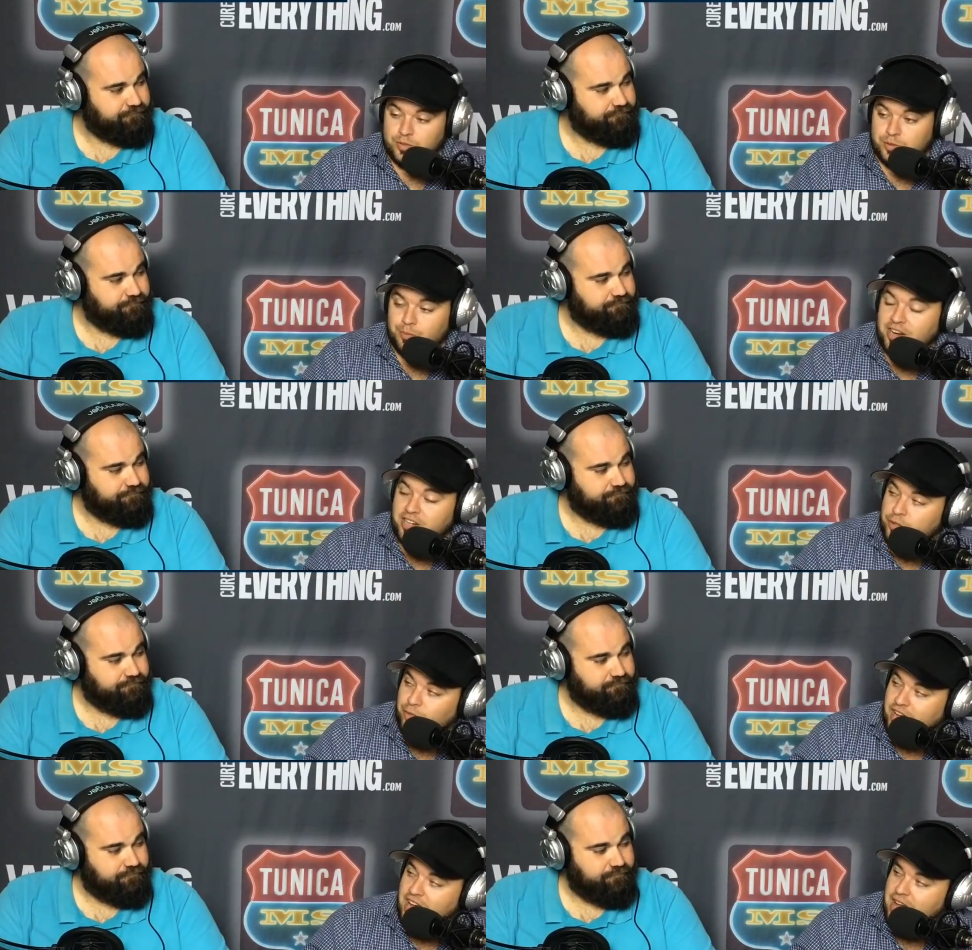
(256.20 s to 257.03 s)
Speaker 1: Minus
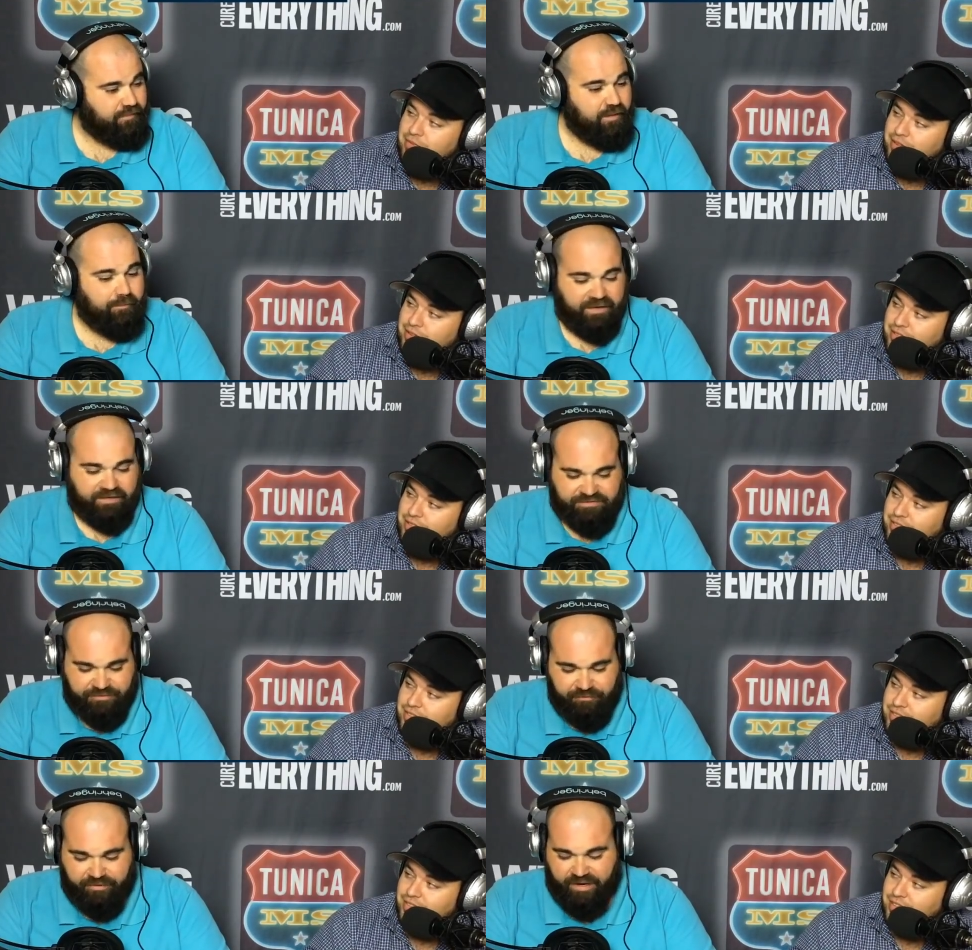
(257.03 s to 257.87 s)
two and a half.
Speaker 2: Minus
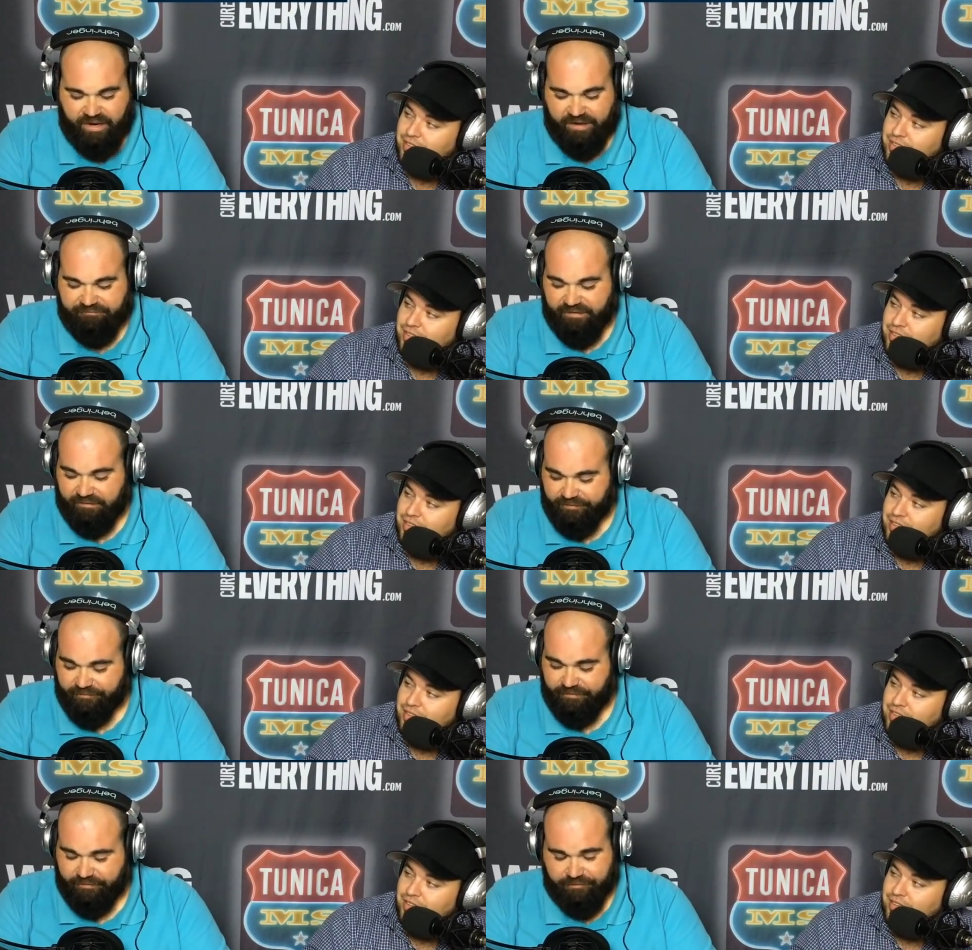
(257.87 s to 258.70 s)
two and a half. I
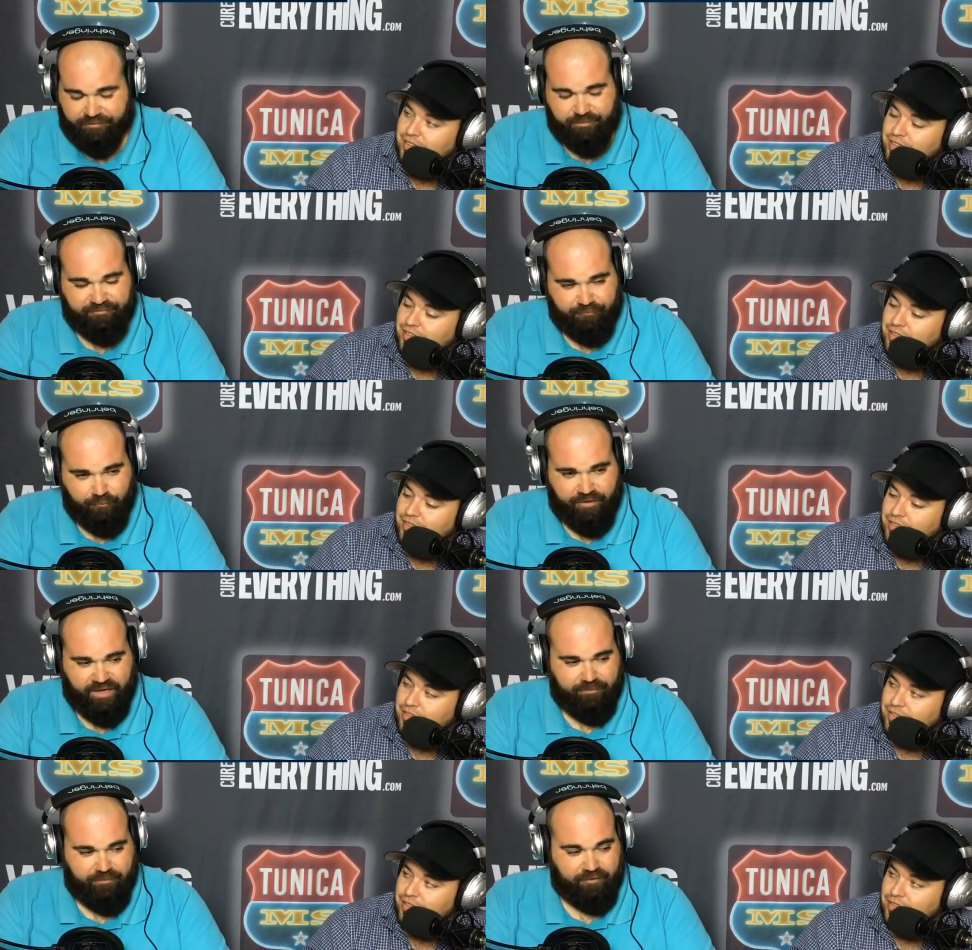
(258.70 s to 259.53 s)
literally looked before we
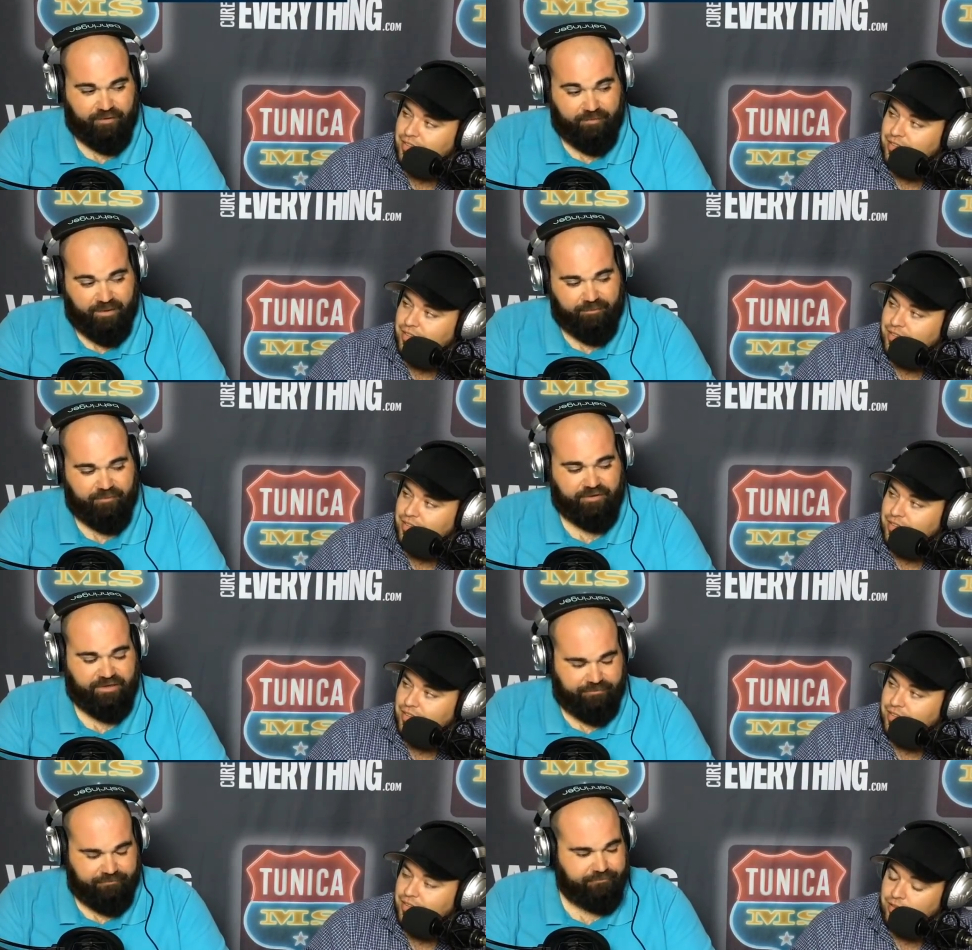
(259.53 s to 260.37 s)
came on at my
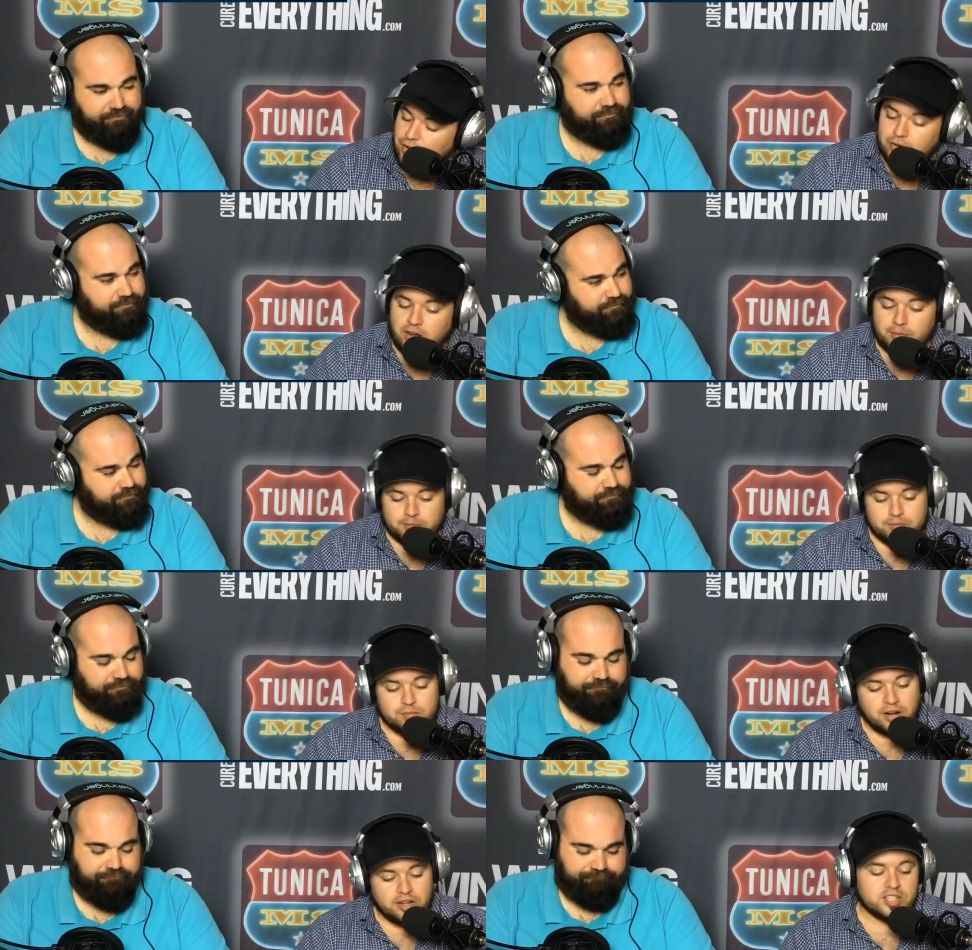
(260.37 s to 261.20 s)
bookie.
Speaker 1: Okay.
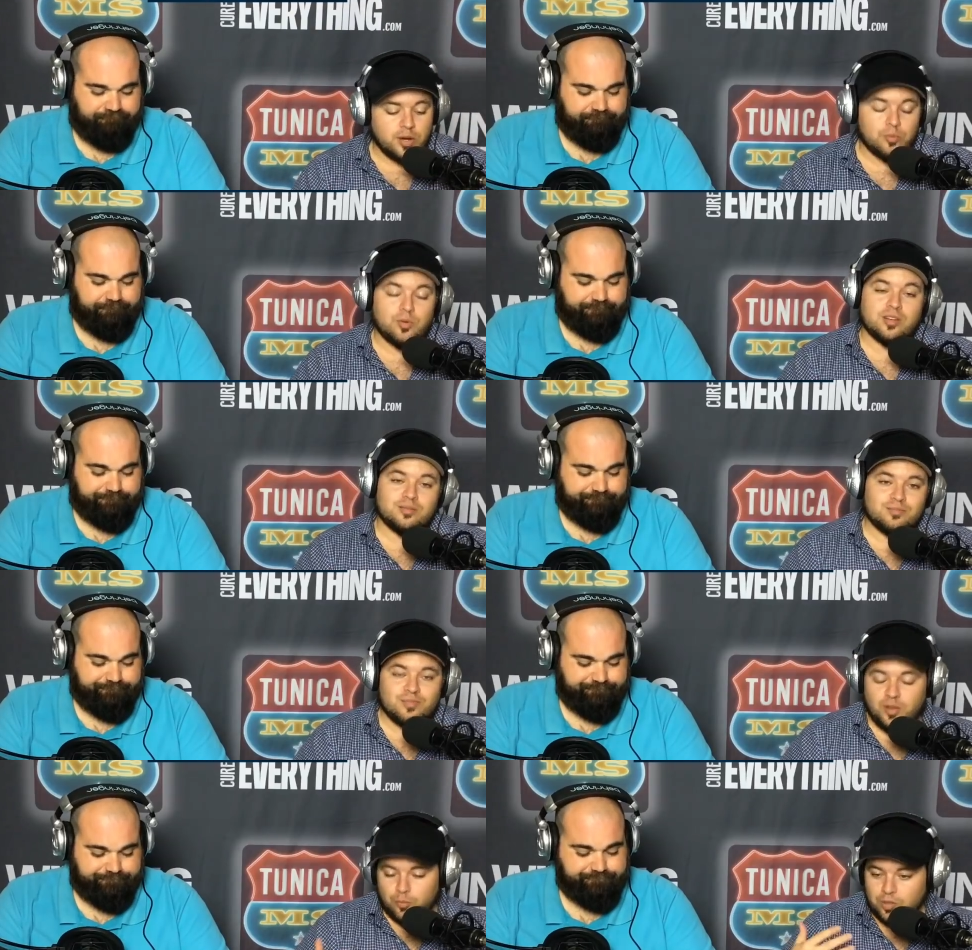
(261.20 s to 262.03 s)
All right. So it,
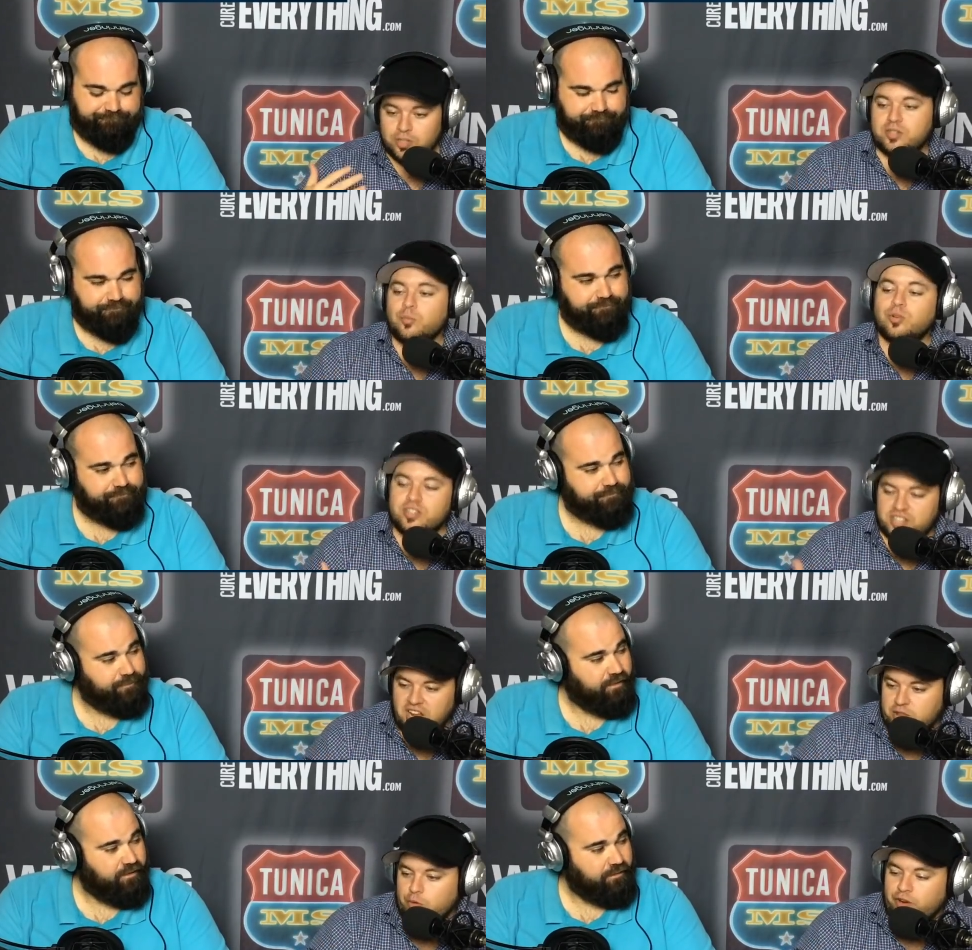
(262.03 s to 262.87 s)
we'll we'll
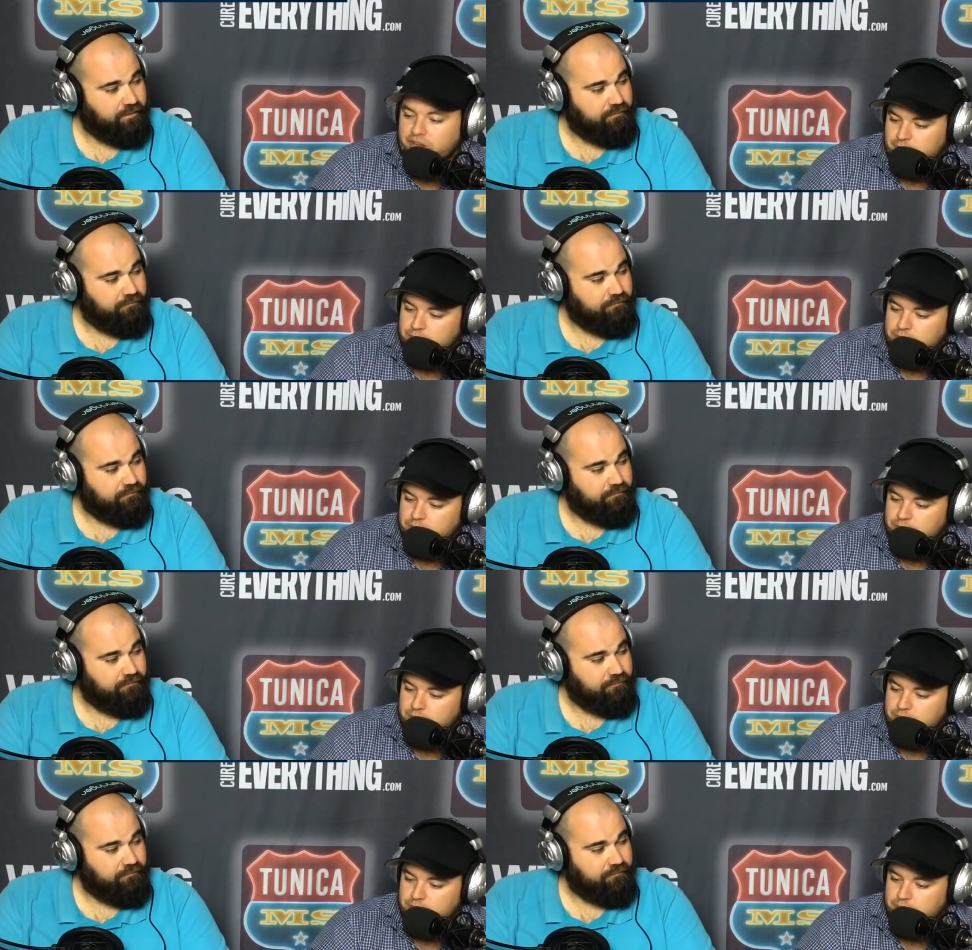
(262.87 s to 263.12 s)
say three.